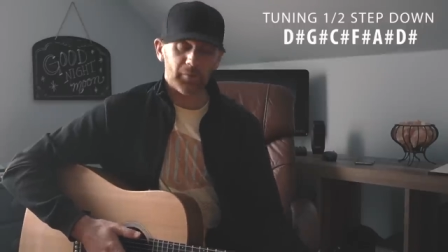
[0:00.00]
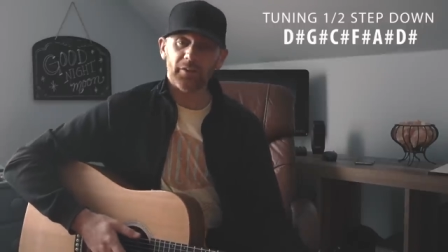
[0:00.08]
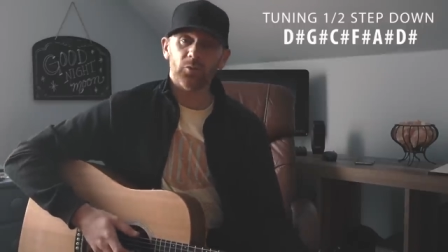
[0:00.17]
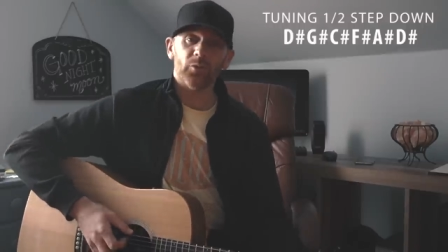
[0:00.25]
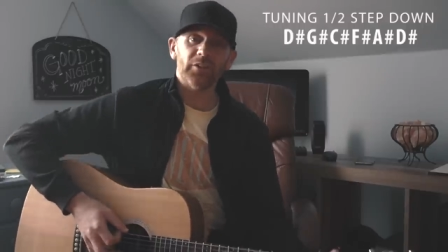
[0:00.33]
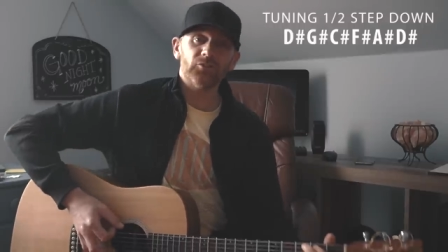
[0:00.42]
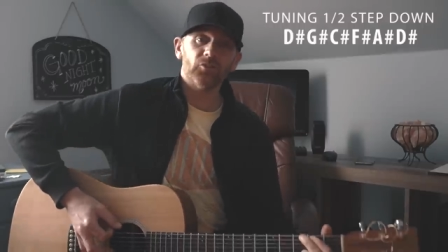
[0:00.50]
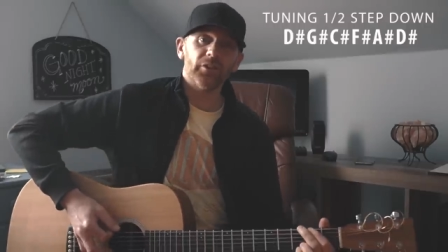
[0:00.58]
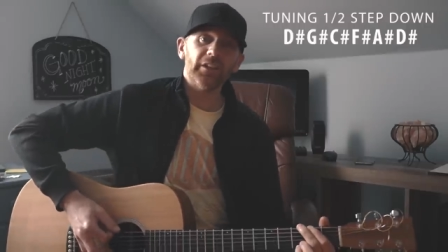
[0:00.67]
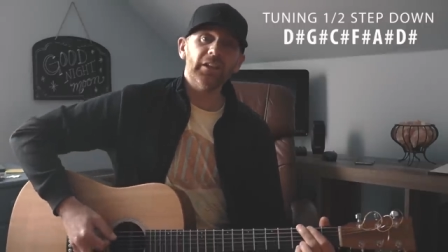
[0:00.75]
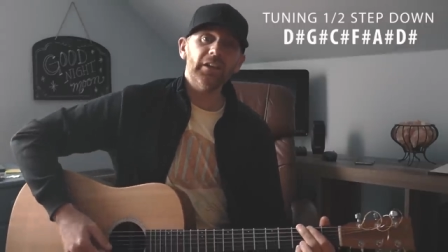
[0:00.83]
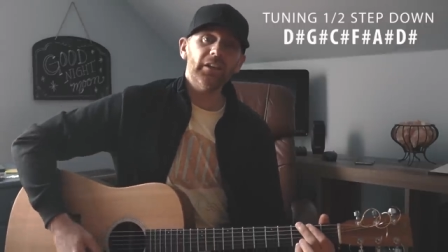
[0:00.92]
them in the original
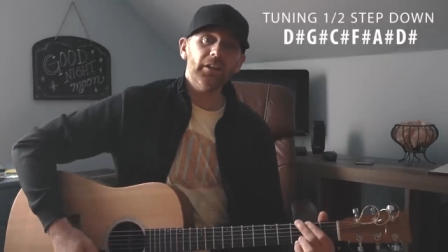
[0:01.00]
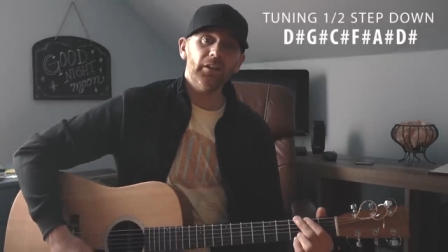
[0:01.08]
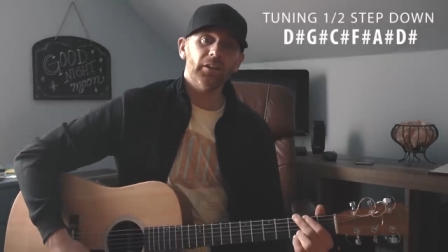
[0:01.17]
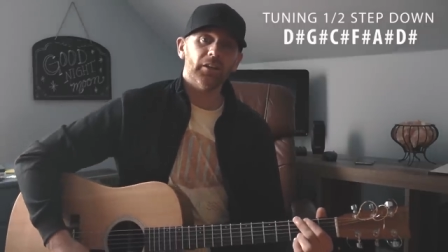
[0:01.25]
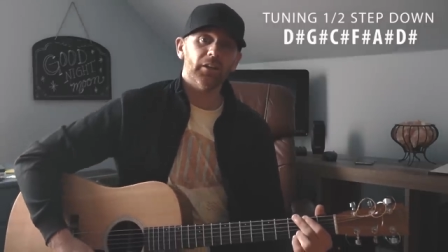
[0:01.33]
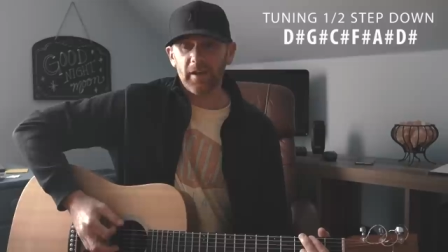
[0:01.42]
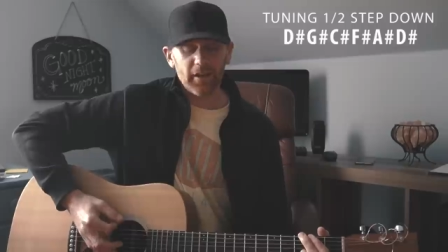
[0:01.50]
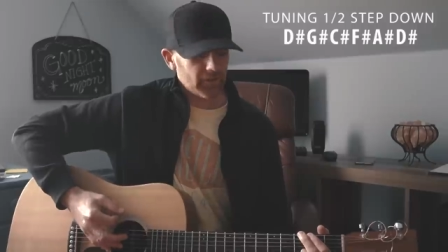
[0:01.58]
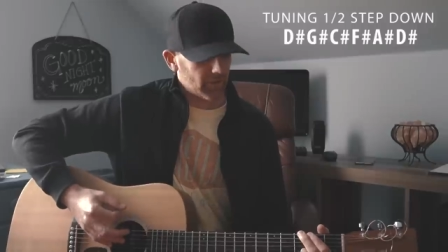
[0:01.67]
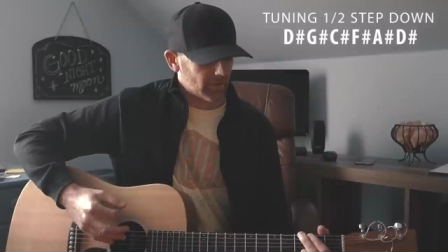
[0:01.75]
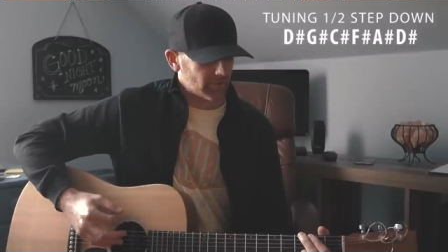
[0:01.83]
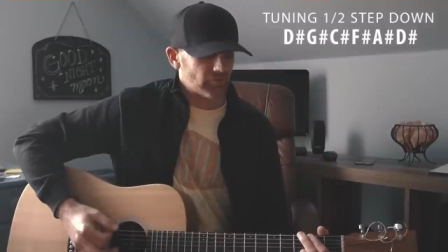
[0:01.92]
key,
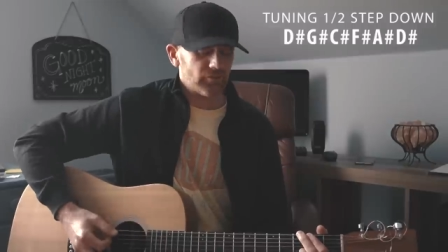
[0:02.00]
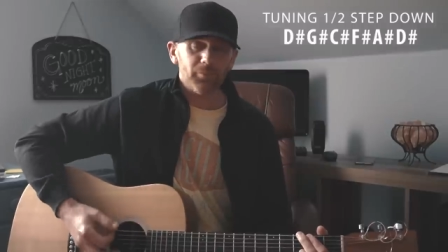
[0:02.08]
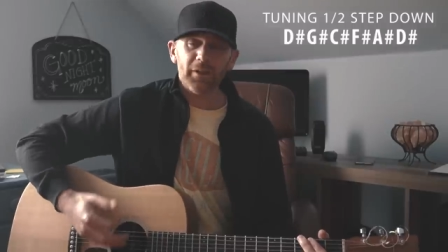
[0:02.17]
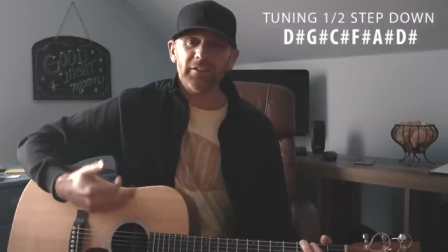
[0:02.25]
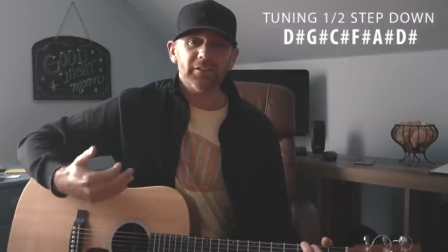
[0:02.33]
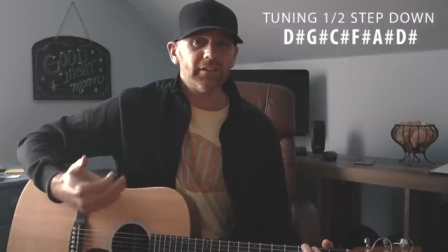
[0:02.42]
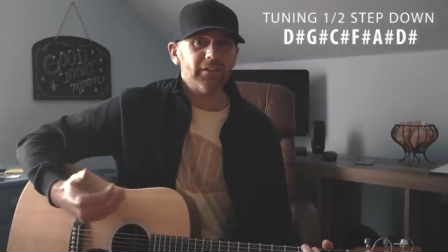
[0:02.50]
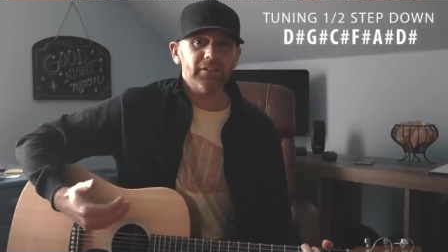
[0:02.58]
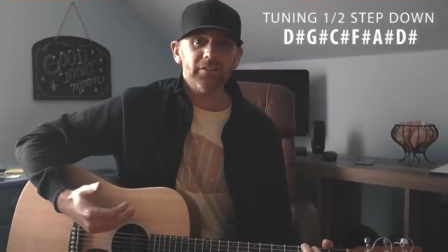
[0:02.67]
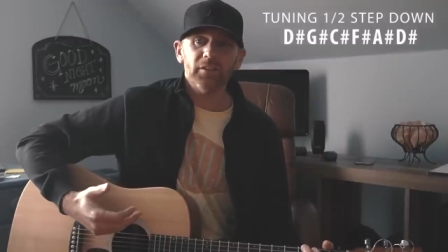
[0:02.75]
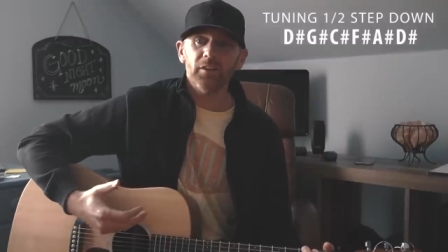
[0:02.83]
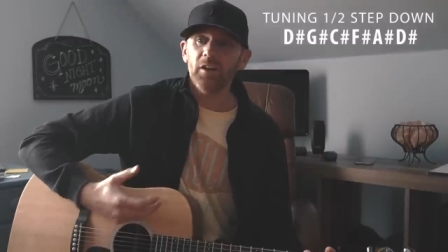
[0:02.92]
and it just makes it
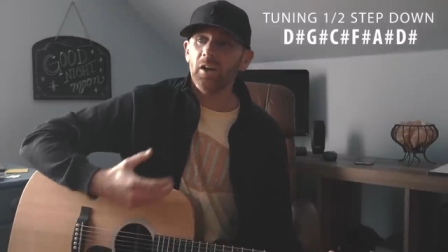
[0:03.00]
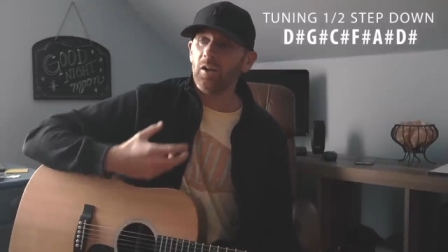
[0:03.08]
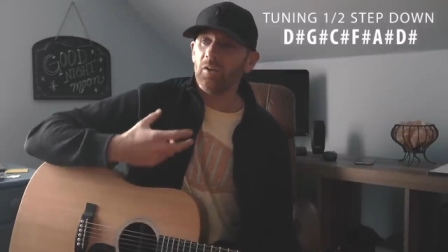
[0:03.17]
easier.